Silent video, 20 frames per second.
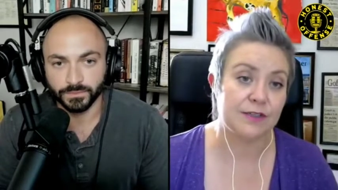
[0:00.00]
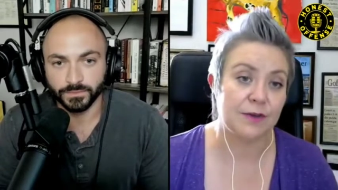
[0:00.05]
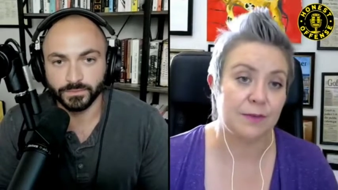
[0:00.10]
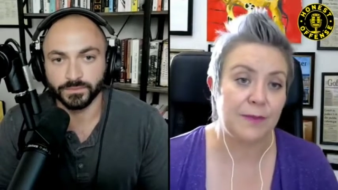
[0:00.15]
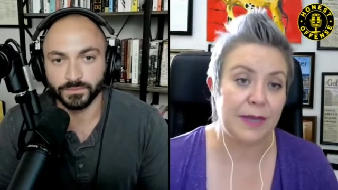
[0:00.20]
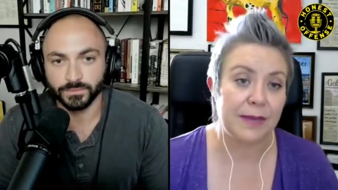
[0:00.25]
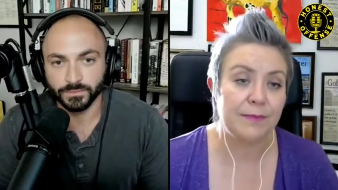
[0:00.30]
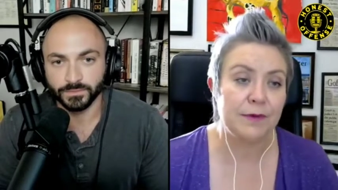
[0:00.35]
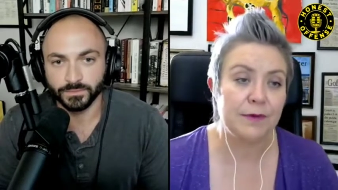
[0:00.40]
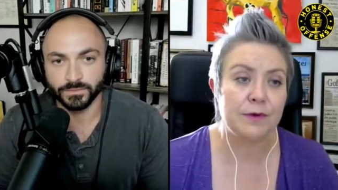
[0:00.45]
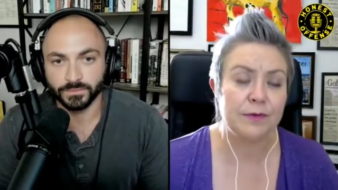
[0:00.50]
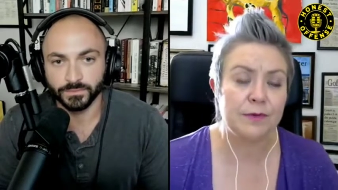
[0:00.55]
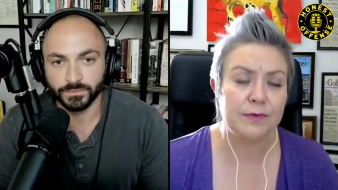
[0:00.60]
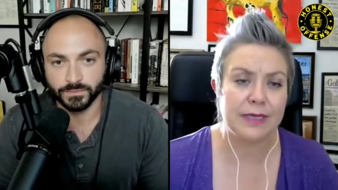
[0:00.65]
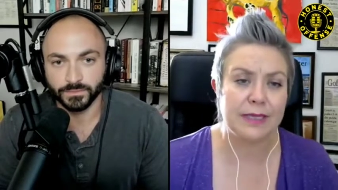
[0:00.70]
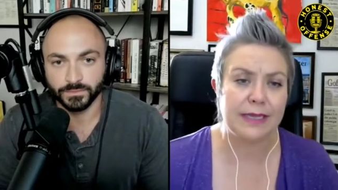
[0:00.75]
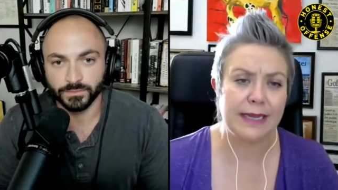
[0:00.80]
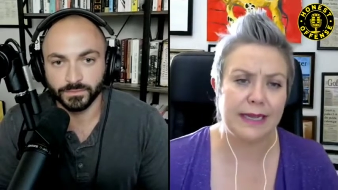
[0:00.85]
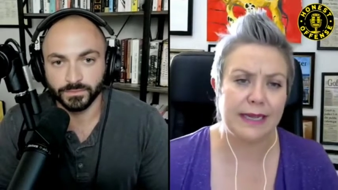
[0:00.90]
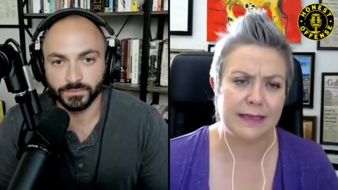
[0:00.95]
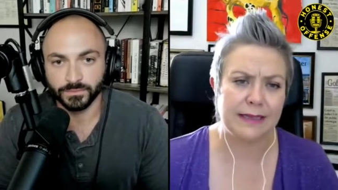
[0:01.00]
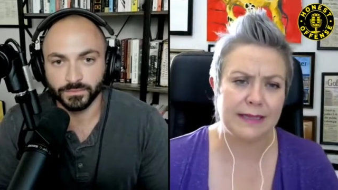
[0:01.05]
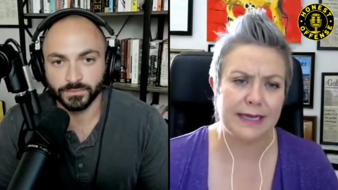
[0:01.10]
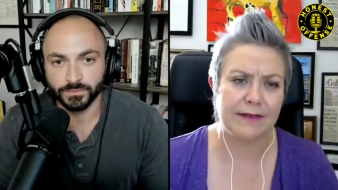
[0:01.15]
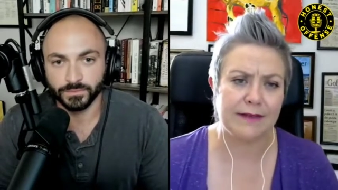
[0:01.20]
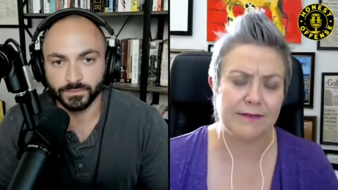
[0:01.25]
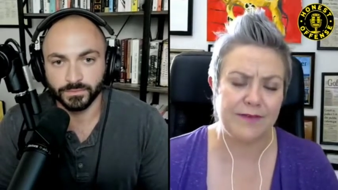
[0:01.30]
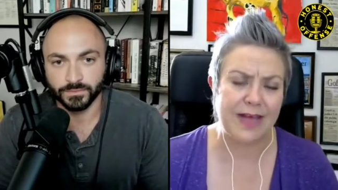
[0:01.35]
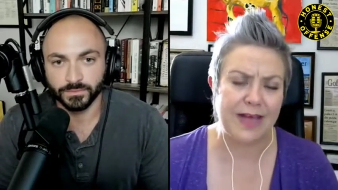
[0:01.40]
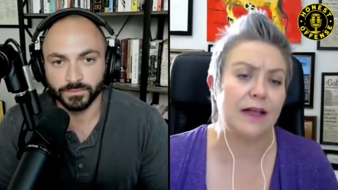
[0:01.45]
Speaker 1: So, people who really
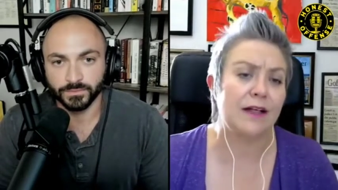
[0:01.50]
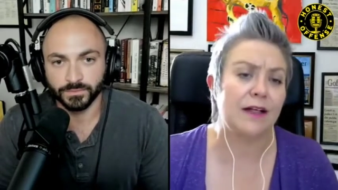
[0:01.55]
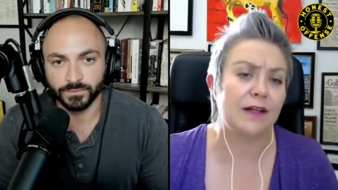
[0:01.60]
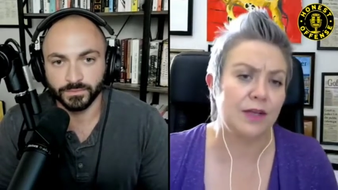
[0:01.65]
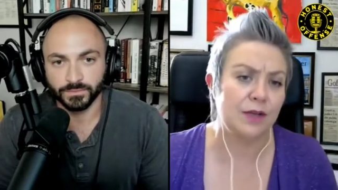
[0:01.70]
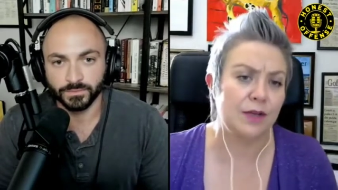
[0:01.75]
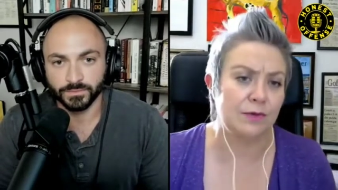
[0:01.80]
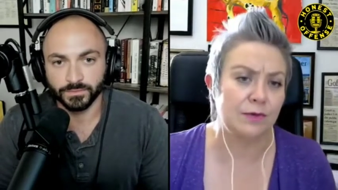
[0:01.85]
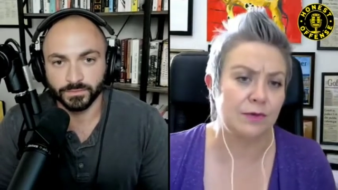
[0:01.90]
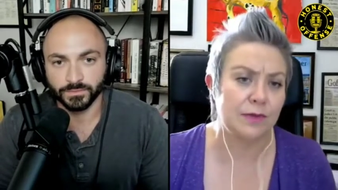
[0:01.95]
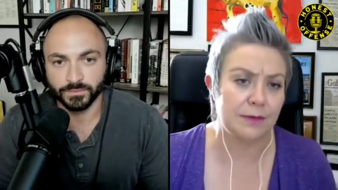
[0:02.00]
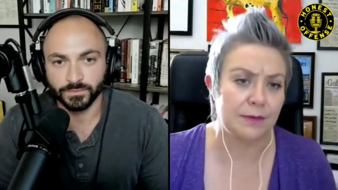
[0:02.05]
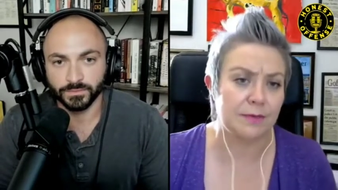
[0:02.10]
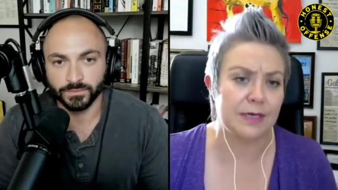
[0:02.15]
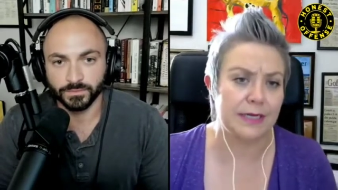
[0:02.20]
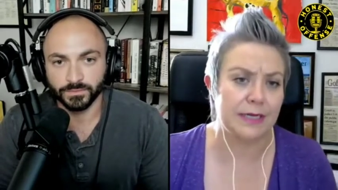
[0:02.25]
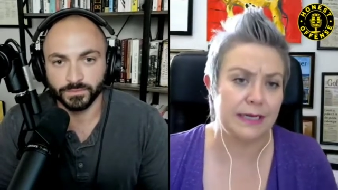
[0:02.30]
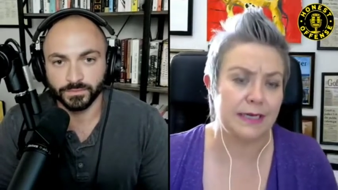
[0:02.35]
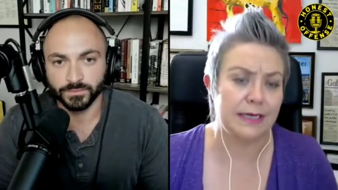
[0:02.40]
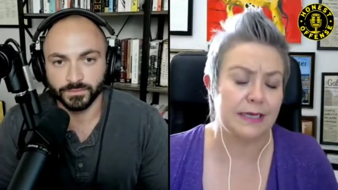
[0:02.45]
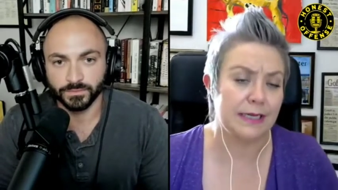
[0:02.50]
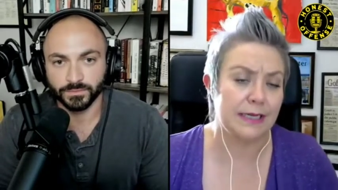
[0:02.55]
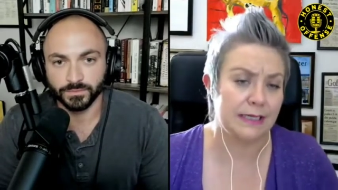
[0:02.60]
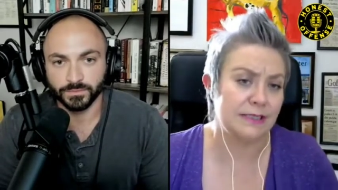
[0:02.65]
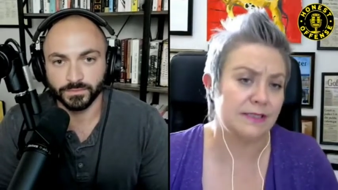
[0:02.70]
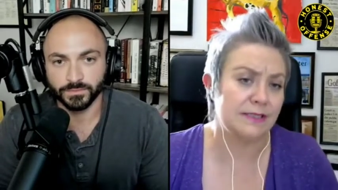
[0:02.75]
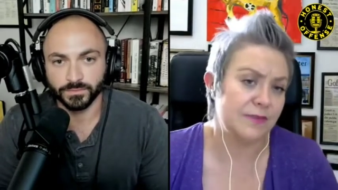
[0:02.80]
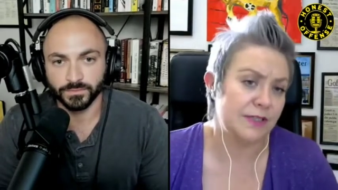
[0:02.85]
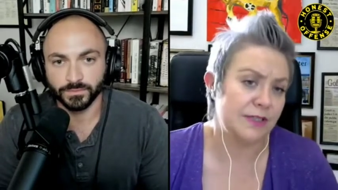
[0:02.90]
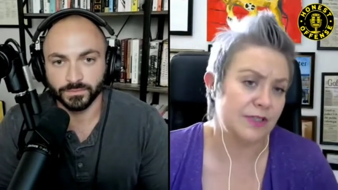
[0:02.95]
like value liberty and
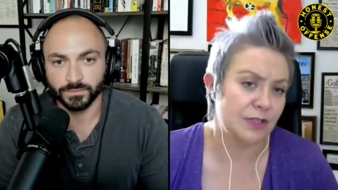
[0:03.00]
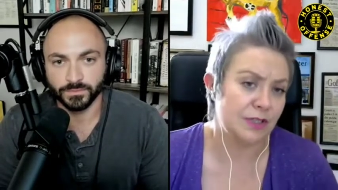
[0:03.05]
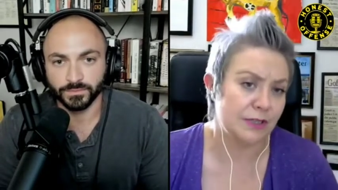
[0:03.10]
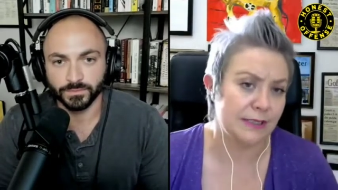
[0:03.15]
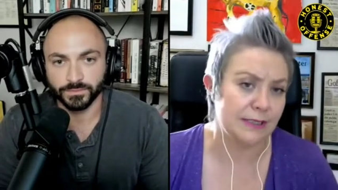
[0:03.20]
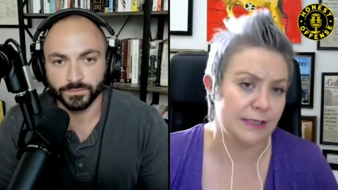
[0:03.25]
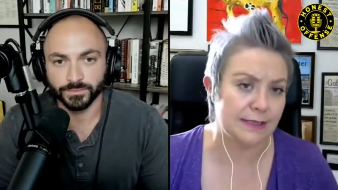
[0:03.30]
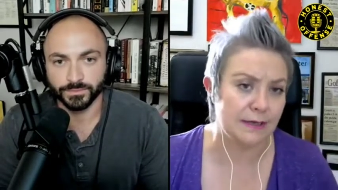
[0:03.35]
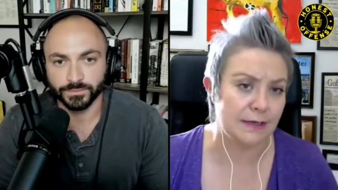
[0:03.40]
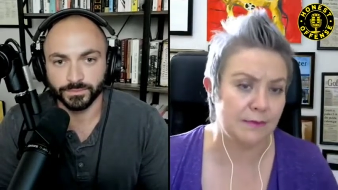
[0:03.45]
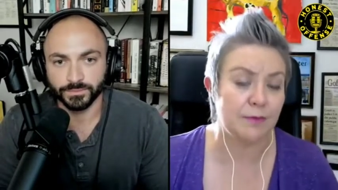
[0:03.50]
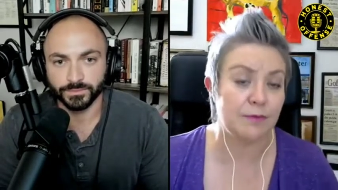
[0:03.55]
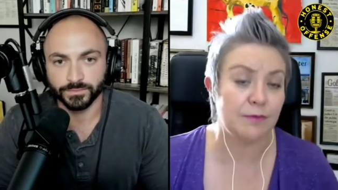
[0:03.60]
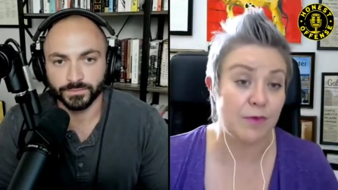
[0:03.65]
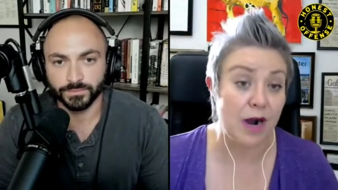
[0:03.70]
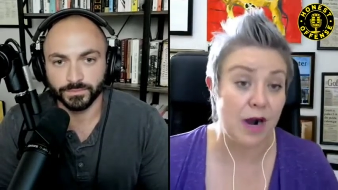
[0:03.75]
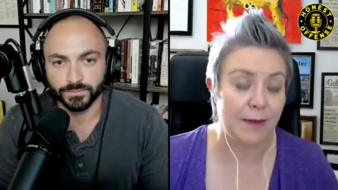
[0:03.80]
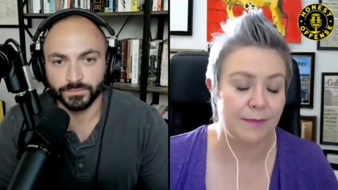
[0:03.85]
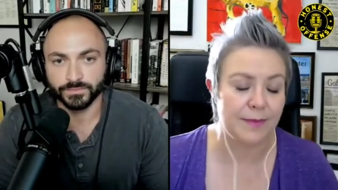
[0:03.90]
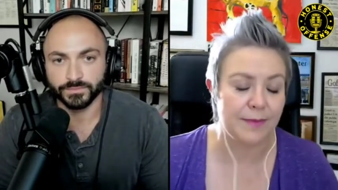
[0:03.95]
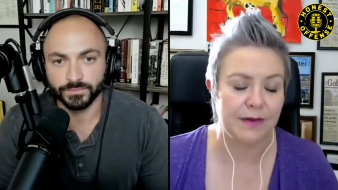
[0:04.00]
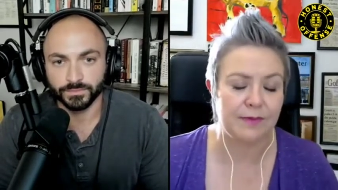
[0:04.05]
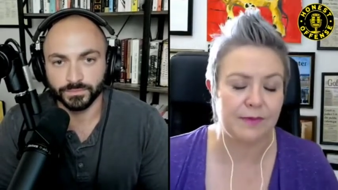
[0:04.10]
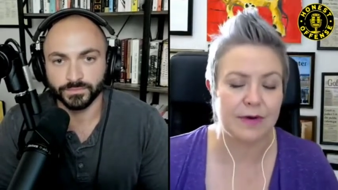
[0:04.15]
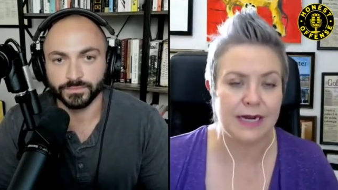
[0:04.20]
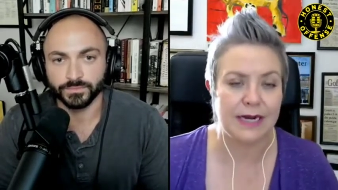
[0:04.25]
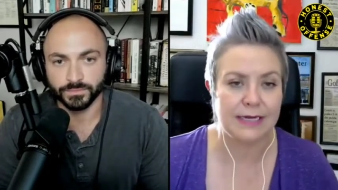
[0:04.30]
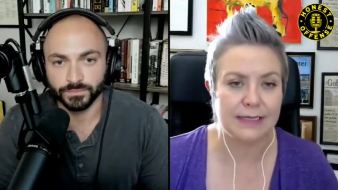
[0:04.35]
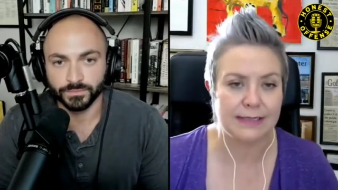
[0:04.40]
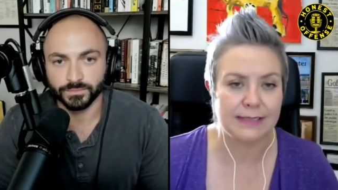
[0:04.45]
individualism and property
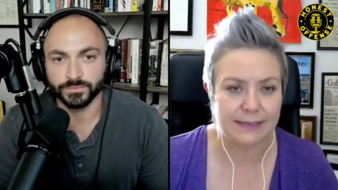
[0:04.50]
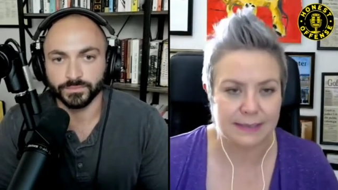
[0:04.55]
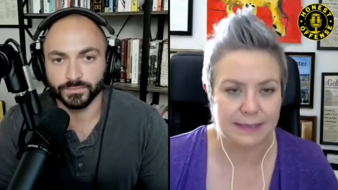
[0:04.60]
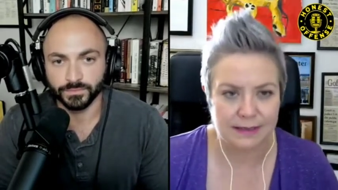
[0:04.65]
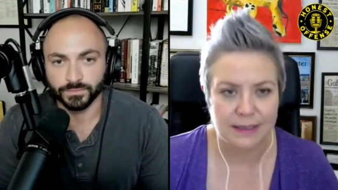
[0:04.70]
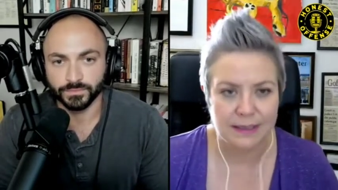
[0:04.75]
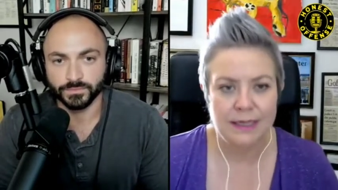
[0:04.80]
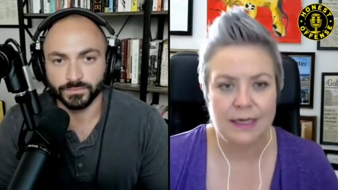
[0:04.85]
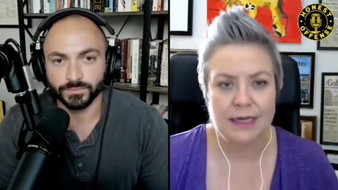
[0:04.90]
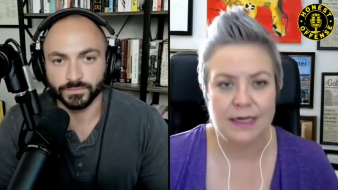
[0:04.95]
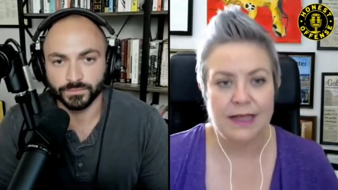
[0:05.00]
rights and